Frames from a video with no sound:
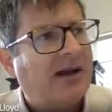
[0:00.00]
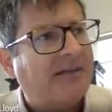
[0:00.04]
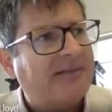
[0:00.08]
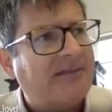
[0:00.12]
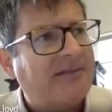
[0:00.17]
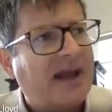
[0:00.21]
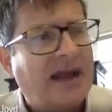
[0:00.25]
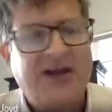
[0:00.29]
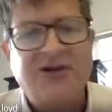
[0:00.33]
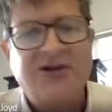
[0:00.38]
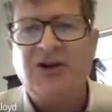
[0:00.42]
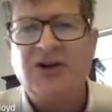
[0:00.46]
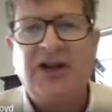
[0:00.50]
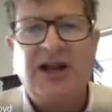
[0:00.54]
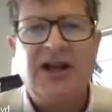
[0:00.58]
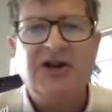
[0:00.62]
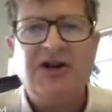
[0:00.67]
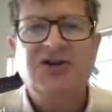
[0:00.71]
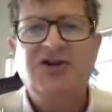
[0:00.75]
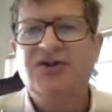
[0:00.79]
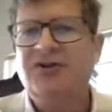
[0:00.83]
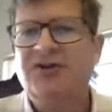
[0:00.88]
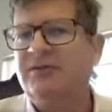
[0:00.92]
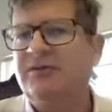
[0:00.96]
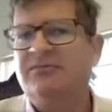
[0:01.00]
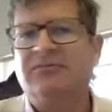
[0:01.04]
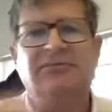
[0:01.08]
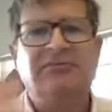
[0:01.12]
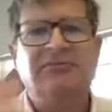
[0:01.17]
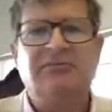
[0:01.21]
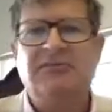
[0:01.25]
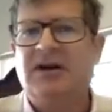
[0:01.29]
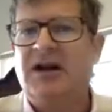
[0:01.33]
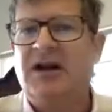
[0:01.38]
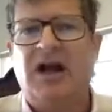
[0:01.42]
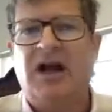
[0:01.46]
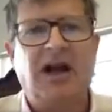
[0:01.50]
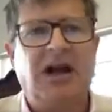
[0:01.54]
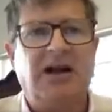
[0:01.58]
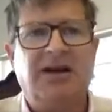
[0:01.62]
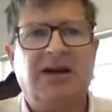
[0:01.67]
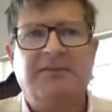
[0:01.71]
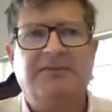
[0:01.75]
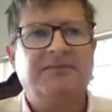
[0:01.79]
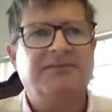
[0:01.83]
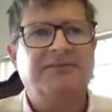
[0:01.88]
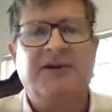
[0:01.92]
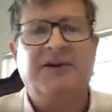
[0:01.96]
education
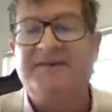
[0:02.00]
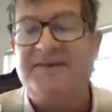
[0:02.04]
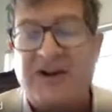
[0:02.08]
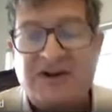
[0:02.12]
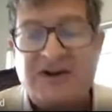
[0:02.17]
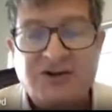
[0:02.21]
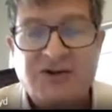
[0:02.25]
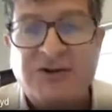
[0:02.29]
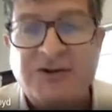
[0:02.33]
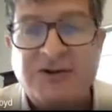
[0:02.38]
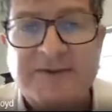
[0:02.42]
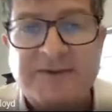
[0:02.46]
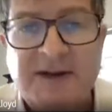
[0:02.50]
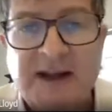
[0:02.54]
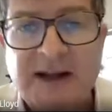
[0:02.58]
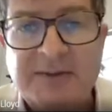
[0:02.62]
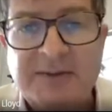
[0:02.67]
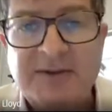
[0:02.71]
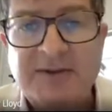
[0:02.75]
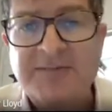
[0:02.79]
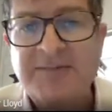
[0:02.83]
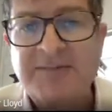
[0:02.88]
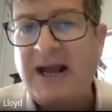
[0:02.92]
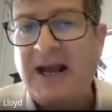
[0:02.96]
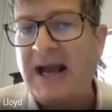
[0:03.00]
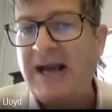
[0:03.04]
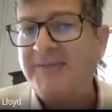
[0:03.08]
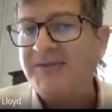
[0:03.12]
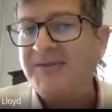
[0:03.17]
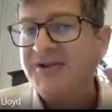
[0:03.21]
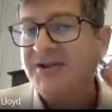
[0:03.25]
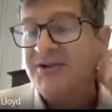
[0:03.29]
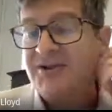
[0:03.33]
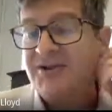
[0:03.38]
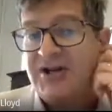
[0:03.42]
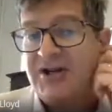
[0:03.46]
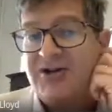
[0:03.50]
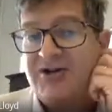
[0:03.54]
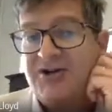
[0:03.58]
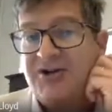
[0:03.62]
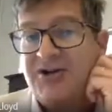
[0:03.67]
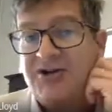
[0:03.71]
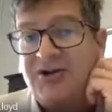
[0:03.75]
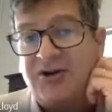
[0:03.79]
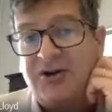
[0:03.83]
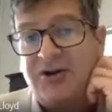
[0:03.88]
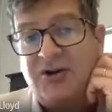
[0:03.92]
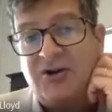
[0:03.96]
professional development, perhaps, that teachers
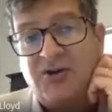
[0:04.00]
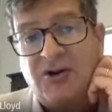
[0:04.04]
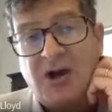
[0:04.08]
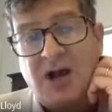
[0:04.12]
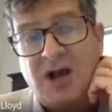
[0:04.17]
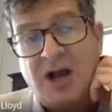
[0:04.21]
do.